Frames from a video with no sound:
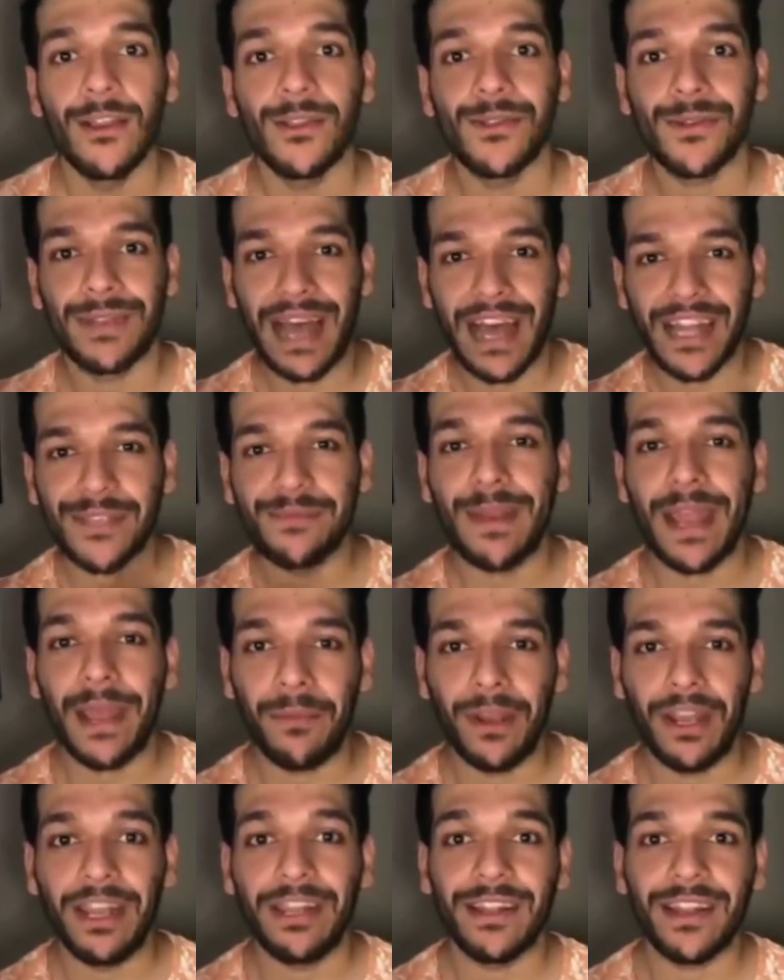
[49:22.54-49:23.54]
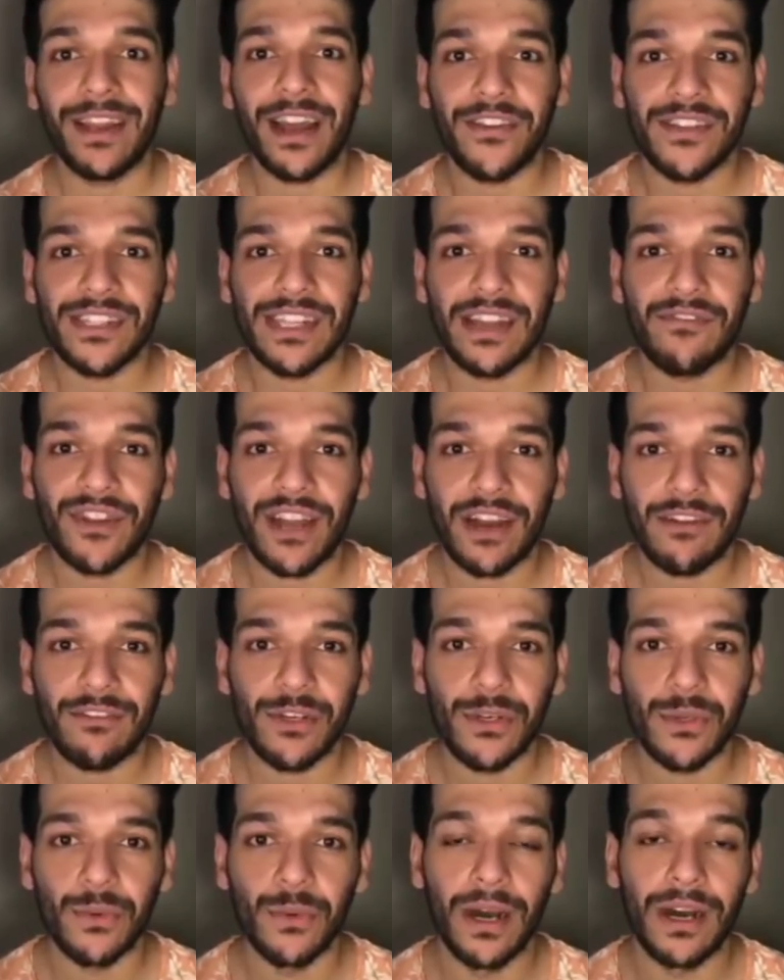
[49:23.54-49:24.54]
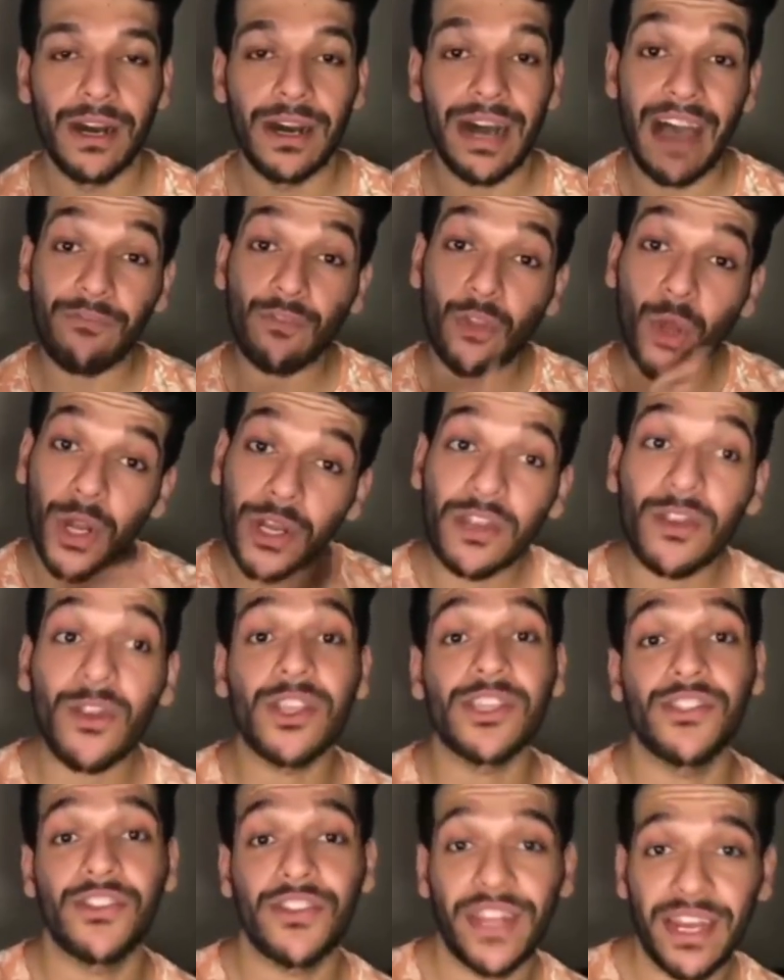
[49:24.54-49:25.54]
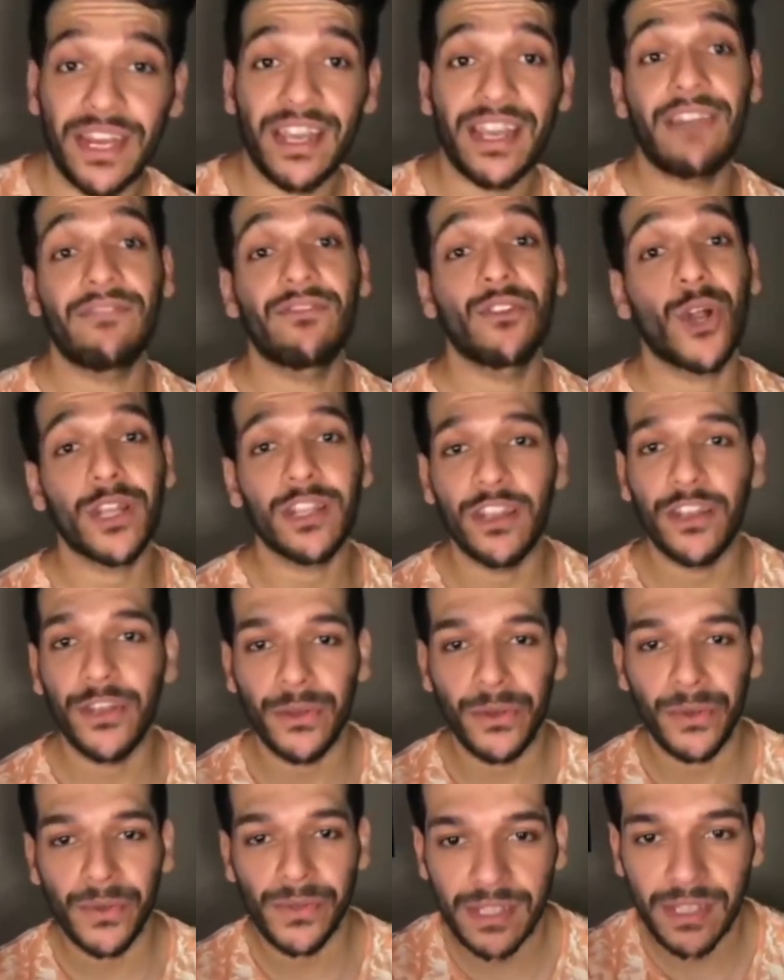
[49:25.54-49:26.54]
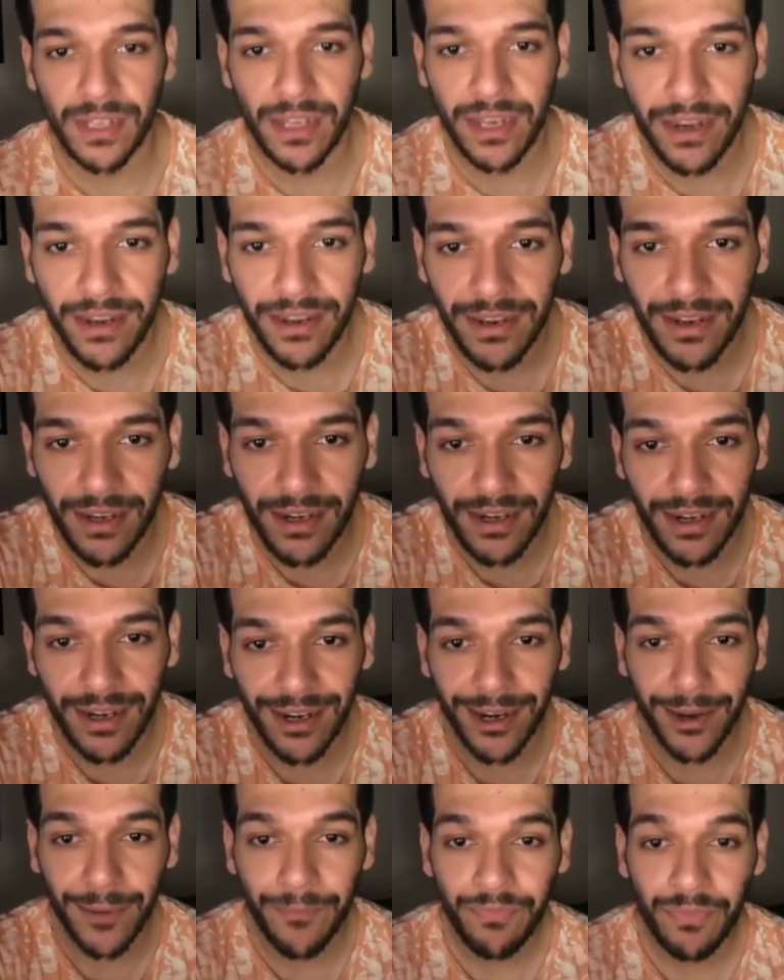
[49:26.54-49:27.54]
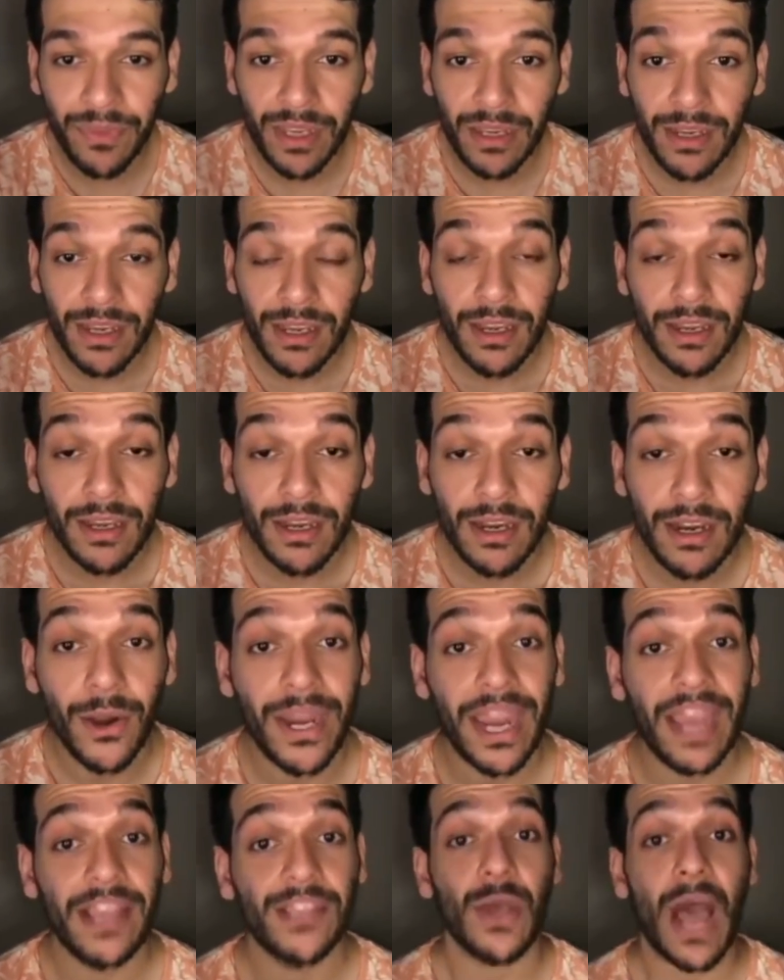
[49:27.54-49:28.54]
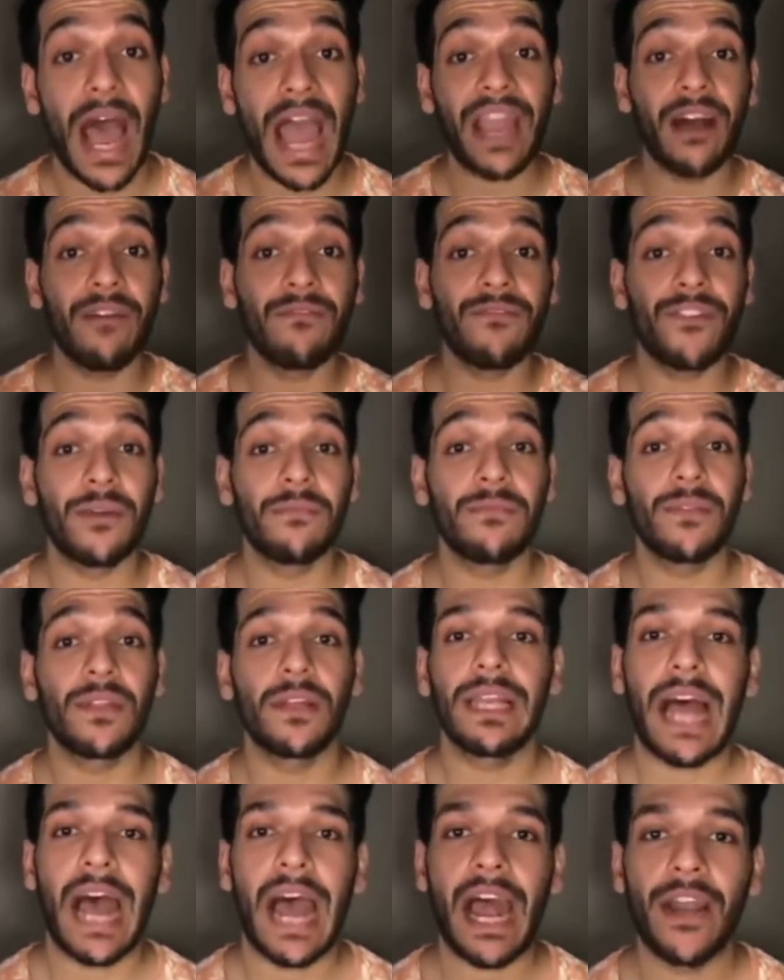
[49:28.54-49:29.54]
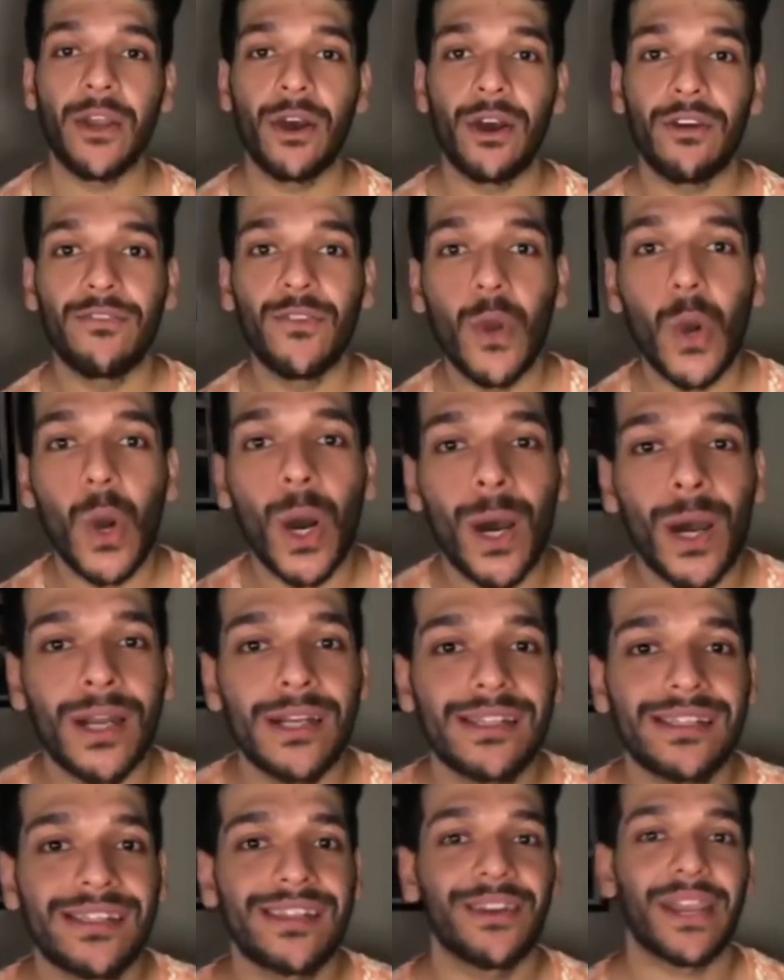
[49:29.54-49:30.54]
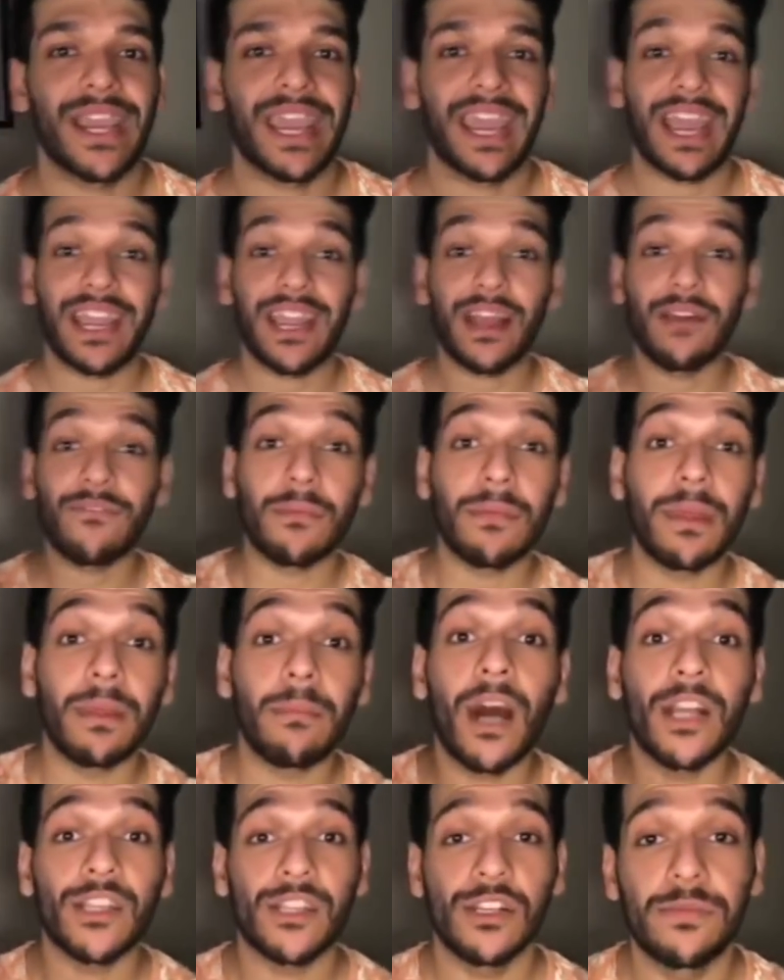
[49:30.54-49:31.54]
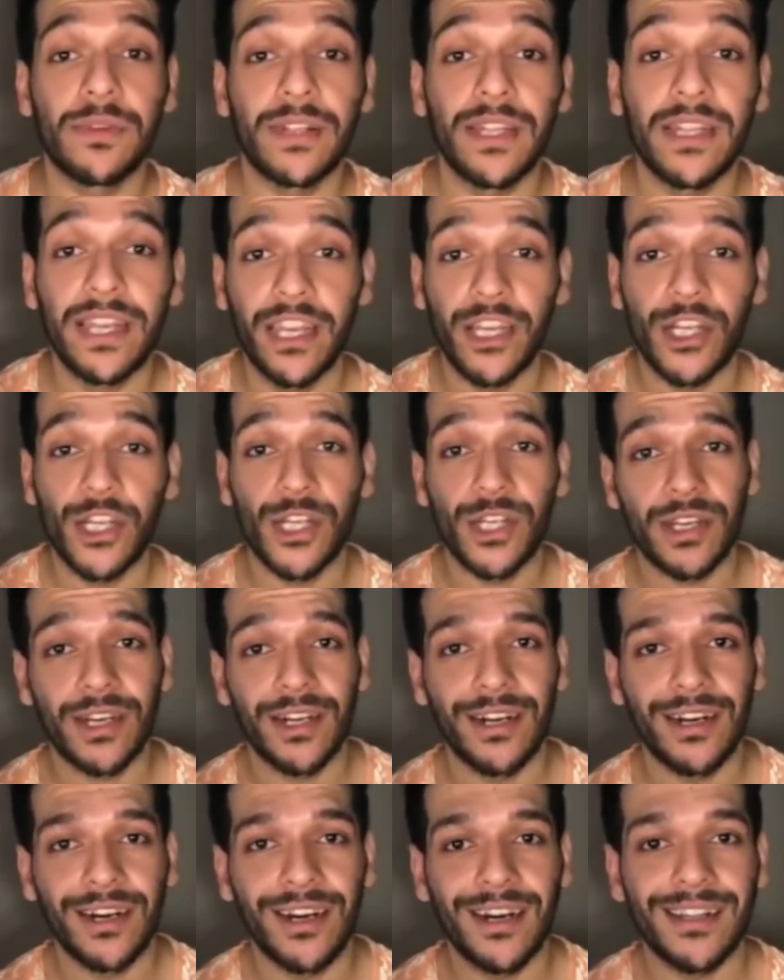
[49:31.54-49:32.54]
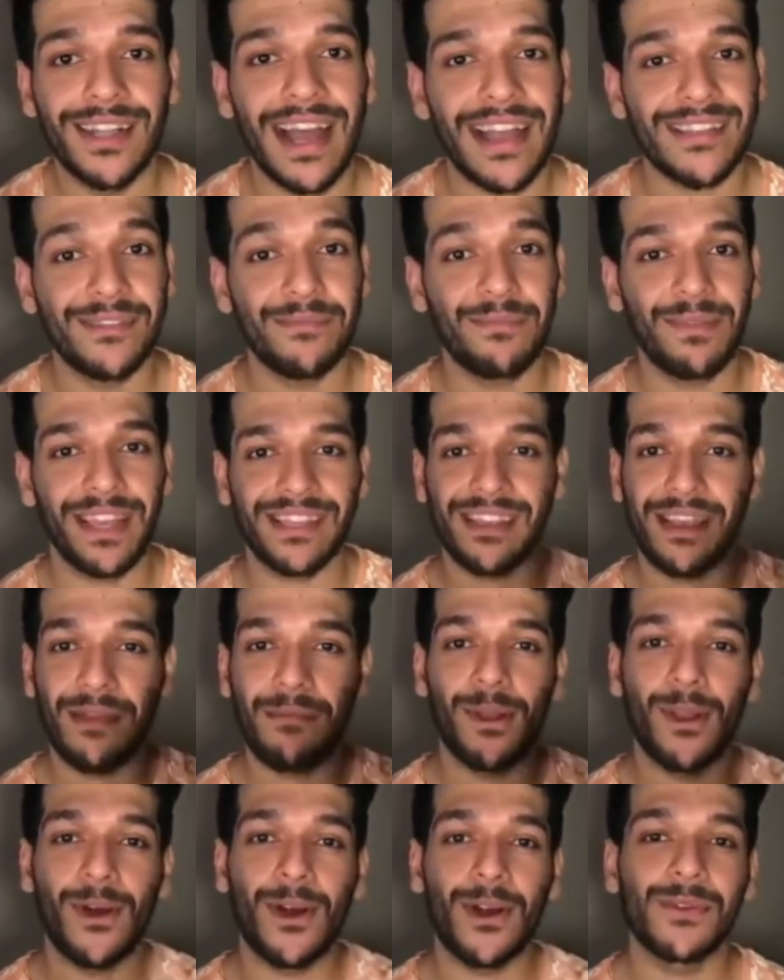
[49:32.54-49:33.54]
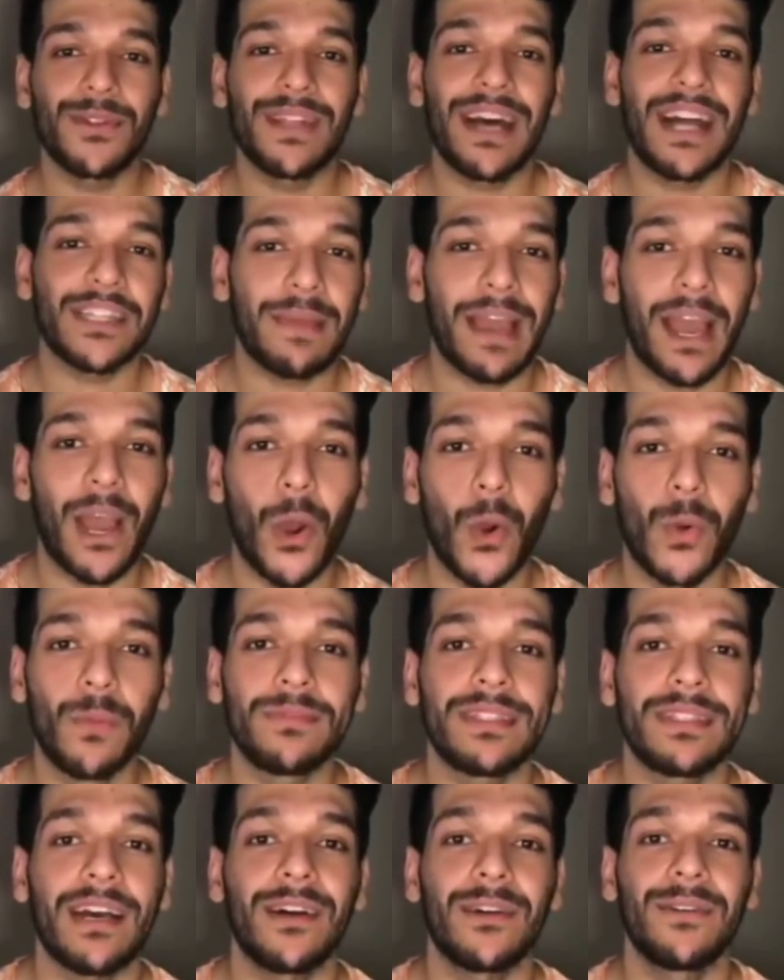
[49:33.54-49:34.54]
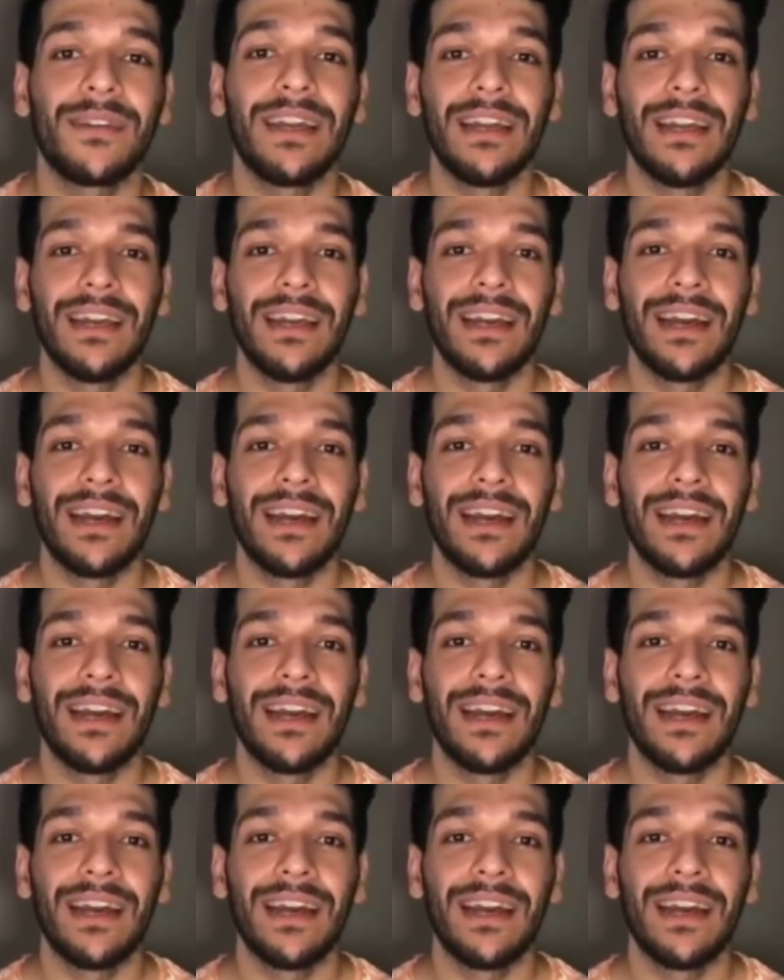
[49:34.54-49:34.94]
So that's primarily the countries I've traveled to. I've not done Australia. I've not done New Zealand. Okay, so I come from the land of gods. Okay, I come from Himachal Pradesh. That's the place I belong to. That's my hometown.